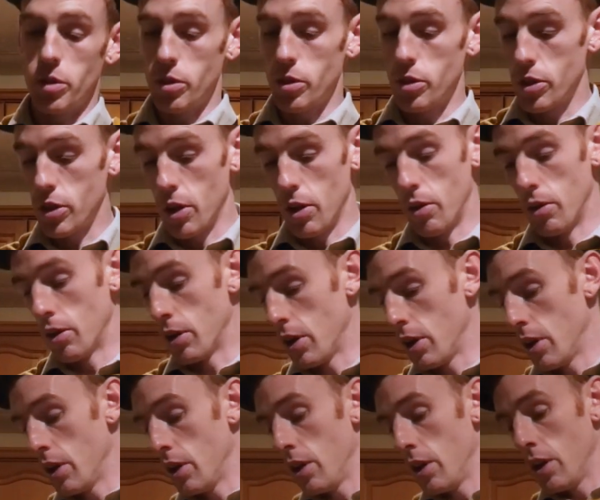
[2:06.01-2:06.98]
So
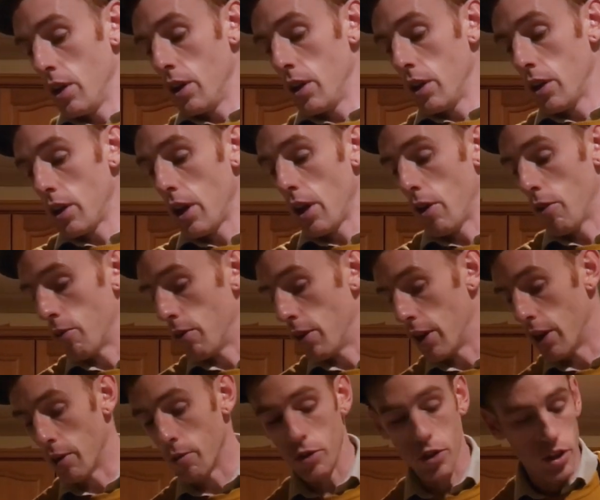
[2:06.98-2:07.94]
yeah,
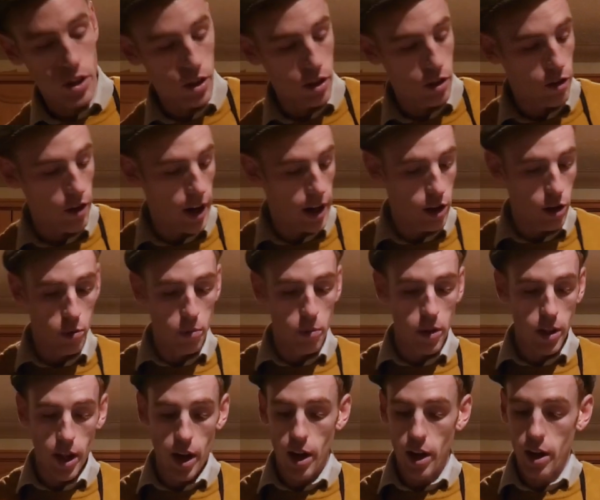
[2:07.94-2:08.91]
really, I'm just going to crack on
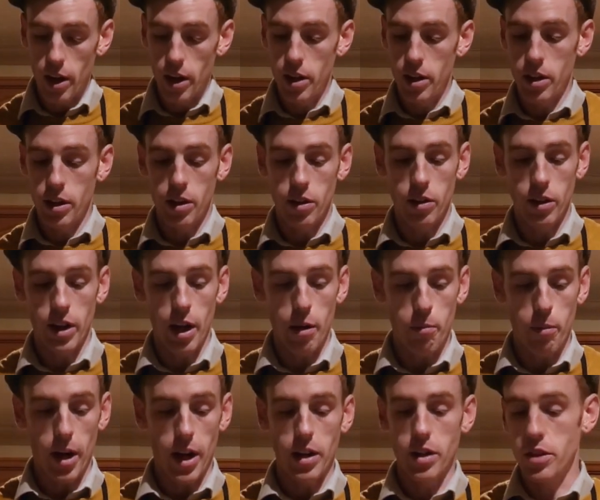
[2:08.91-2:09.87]
with that, and then I'll get
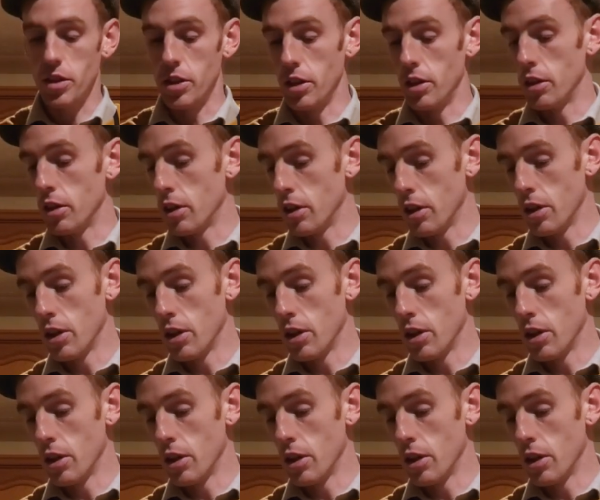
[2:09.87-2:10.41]
back to you